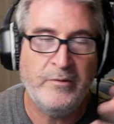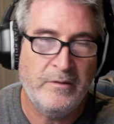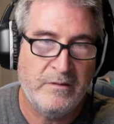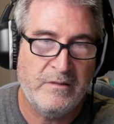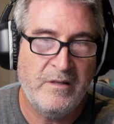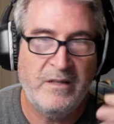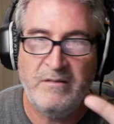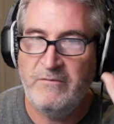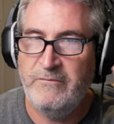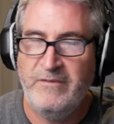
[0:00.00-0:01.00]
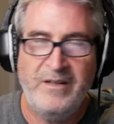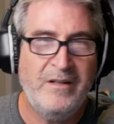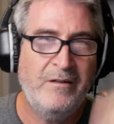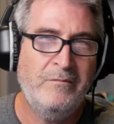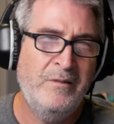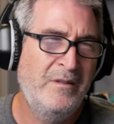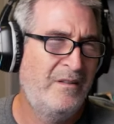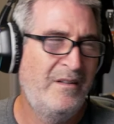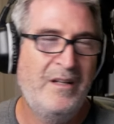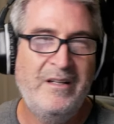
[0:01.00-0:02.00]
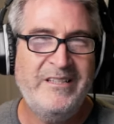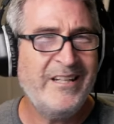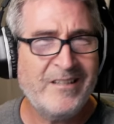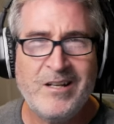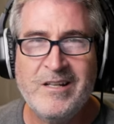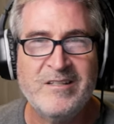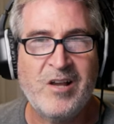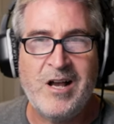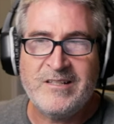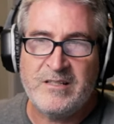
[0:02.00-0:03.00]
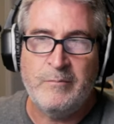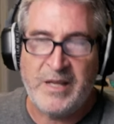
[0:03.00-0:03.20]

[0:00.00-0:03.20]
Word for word: And you know, TikTok is awesome.